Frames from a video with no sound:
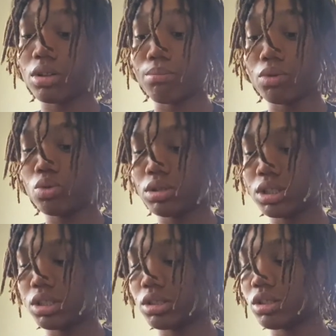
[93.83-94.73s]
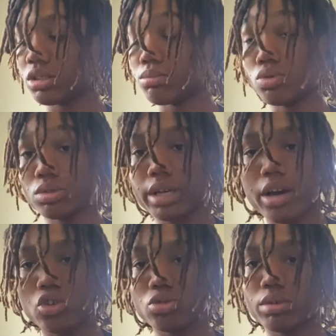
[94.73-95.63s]
the moon seasons, the moon
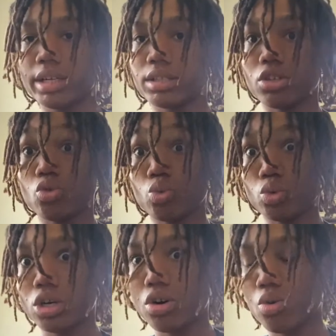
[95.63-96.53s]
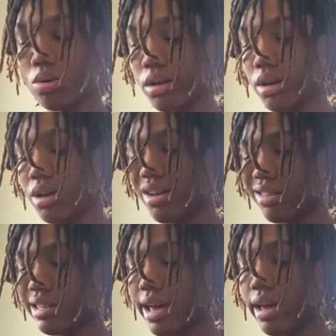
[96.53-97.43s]
cycles, right, then you will know
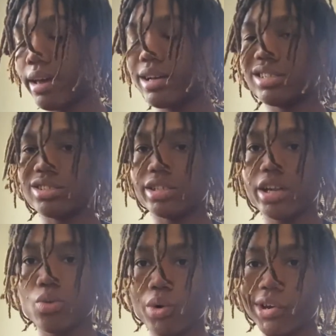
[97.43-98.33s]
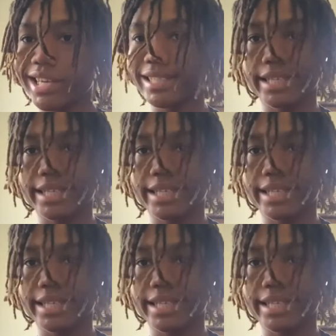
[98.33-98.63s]
that in January isn't